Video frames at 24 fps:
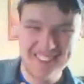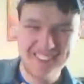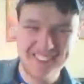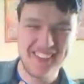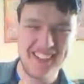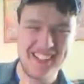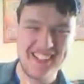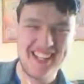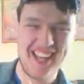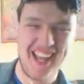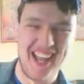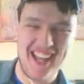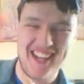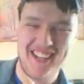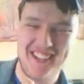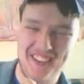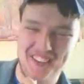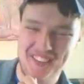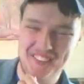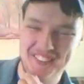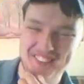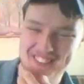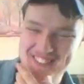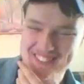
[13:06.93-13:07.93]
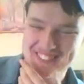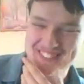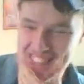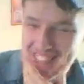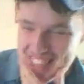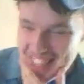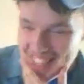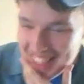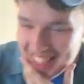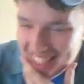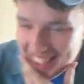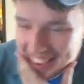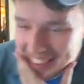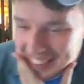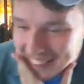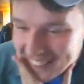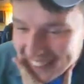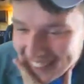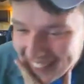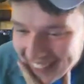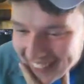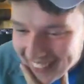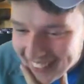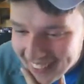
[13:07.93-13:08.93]
When Dad knows.
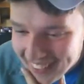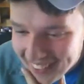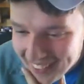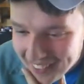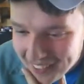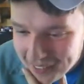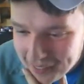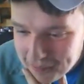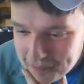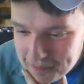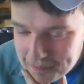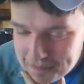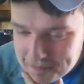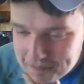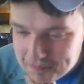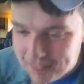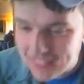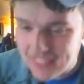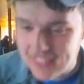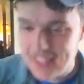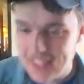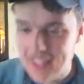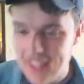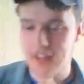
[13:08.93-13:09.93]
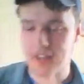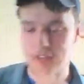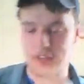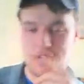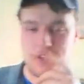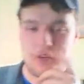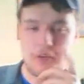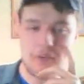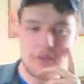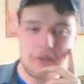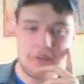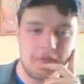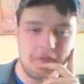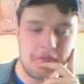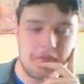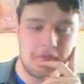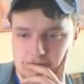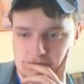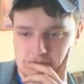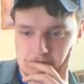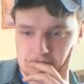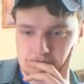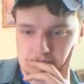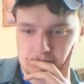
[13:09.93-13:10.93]
Okay. Yeah, so
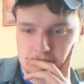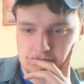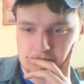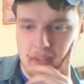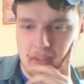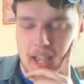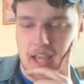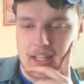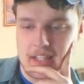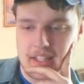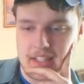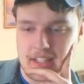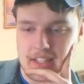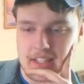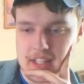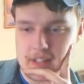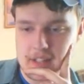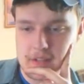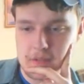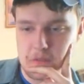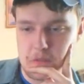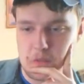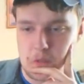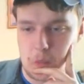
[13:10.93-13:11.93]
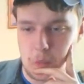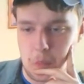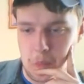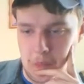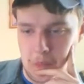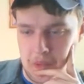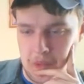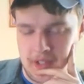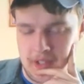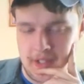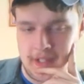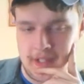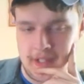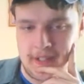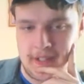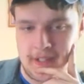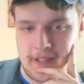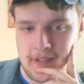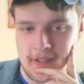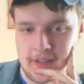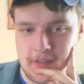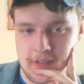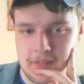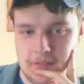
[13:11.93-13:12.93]
goals. Well,
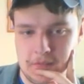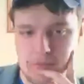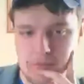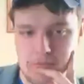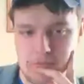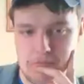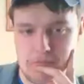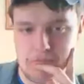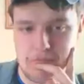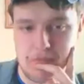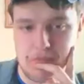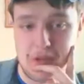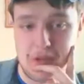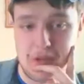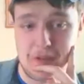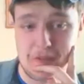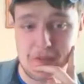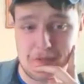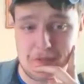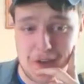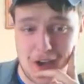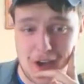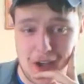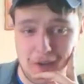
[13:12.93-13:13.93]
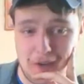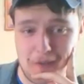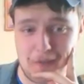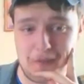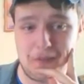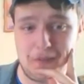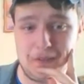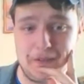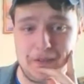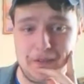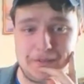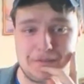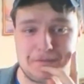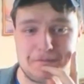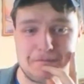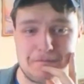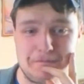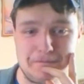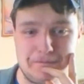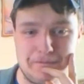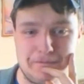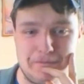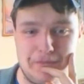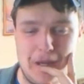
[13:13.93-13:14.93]
I'd like to one day be
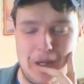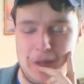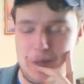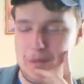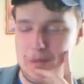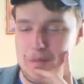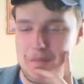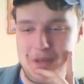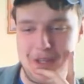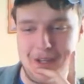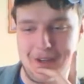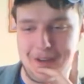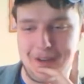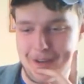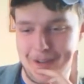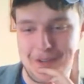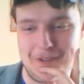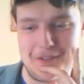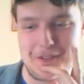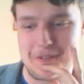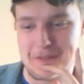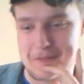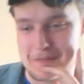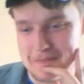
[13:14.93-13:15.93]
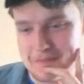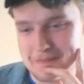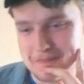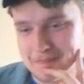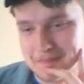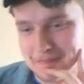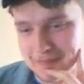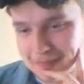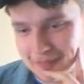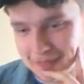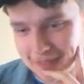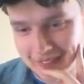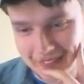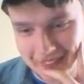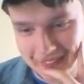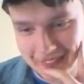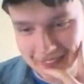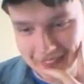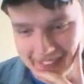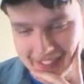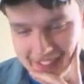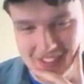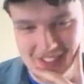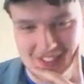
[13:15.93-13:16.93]
viral. That would be awesome.
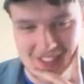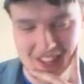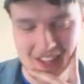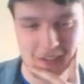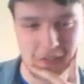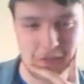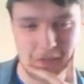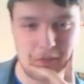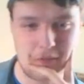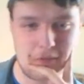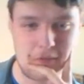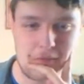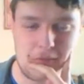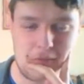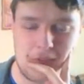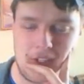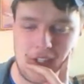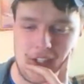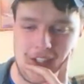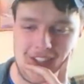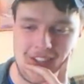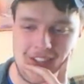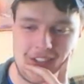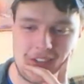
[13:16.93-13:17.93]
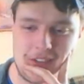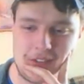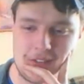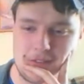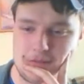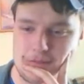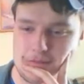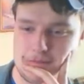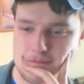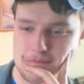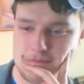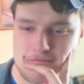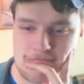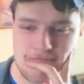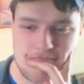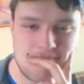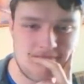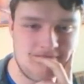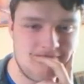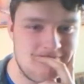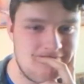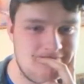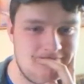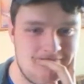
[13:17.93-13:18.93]
Or at least have like
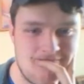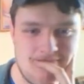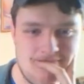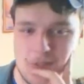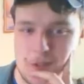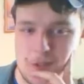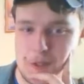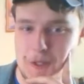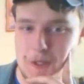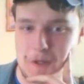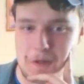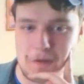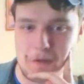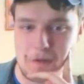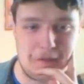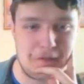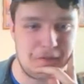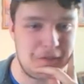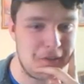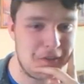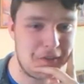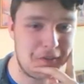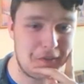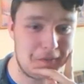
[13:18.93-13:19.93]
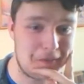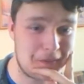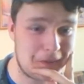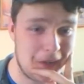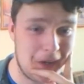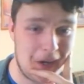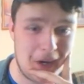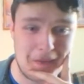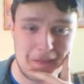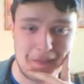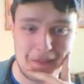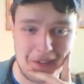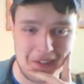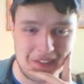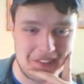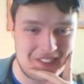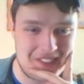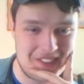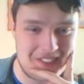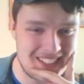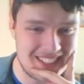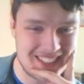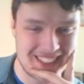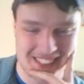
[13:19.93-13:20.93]
250
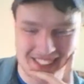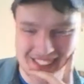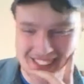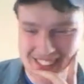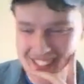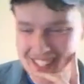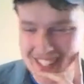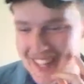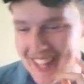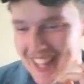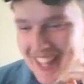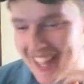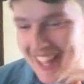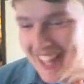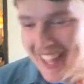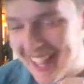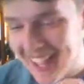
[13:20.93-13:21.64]
subscribers.